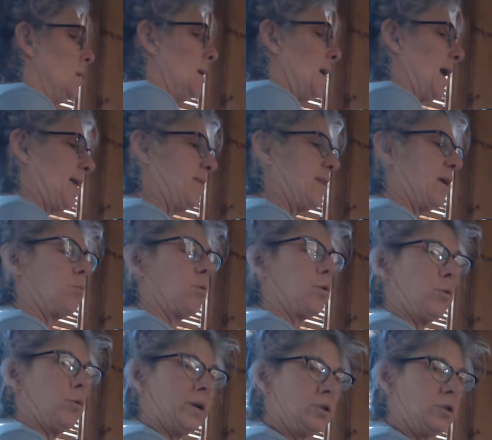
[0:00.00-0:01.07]
and then we're
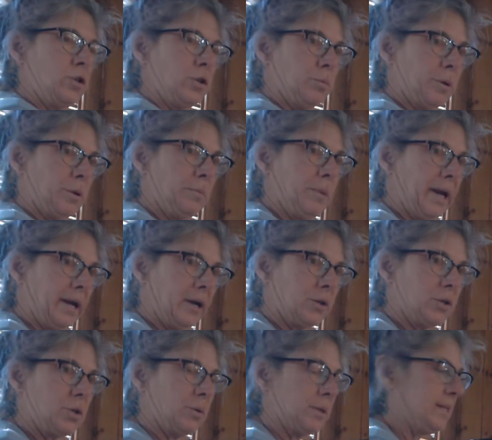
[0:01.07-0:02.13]
going to prepare
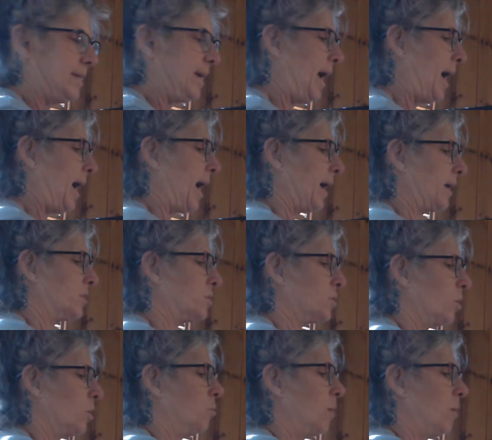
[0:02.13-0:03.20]
to attack.
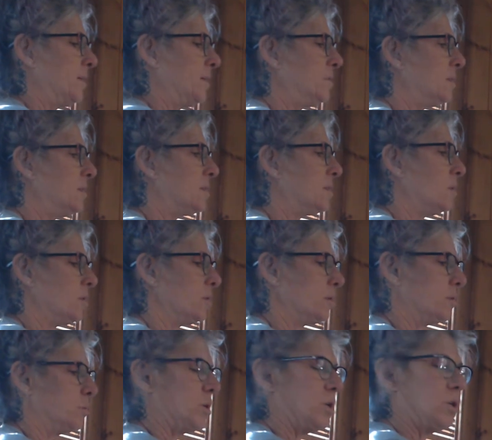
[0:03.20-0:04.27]
So once
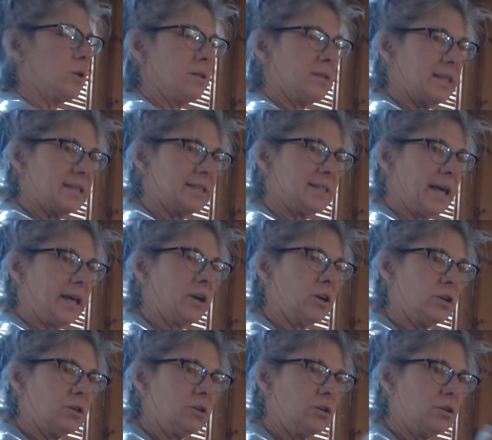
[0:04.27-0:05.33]
the
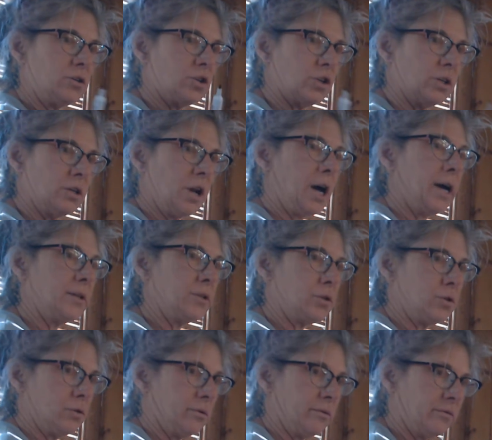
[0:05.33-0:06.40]
setter should not
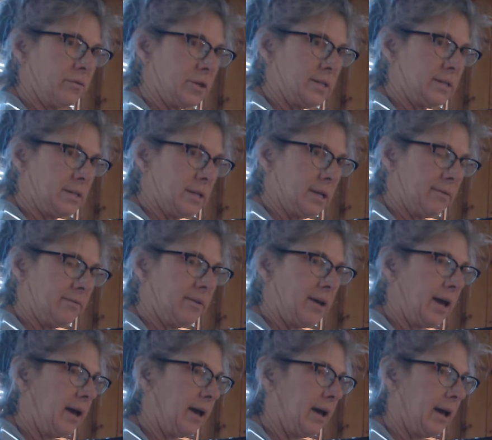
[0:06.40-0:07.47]
serve receive
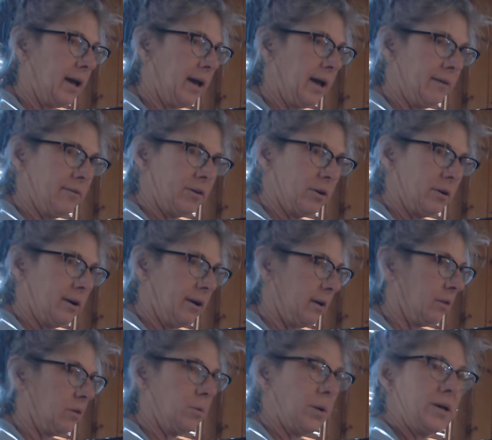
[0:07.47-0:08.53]
ever,
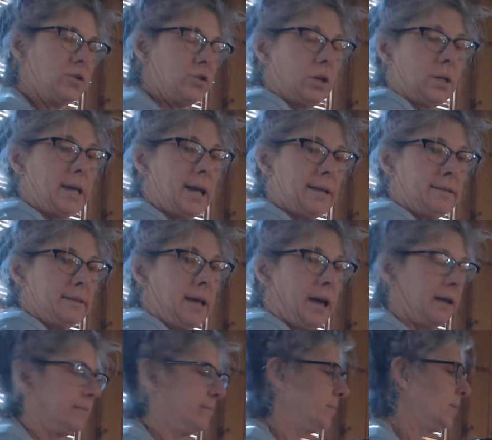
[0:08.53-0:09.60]
otherwise she can't
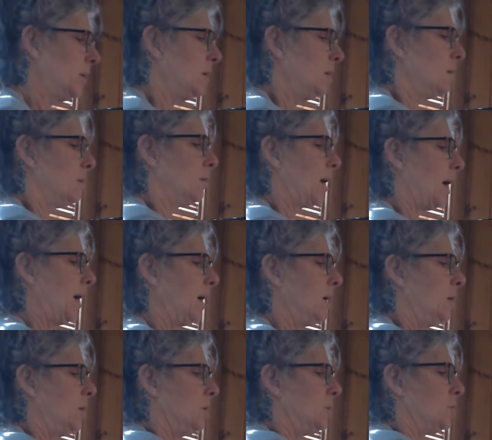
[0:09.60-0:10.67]
set. Okay,
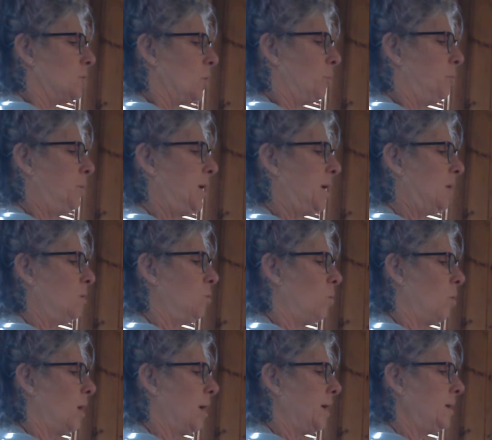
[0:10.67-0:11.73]
so pin
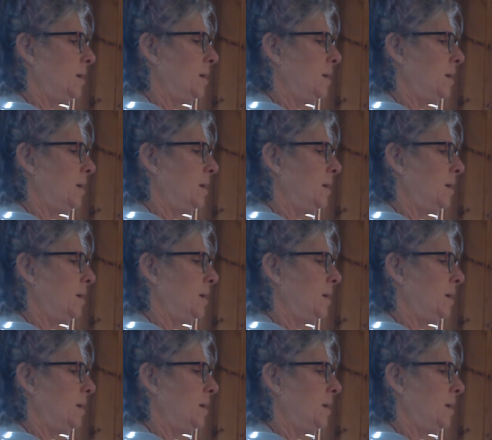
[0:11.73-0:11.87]
1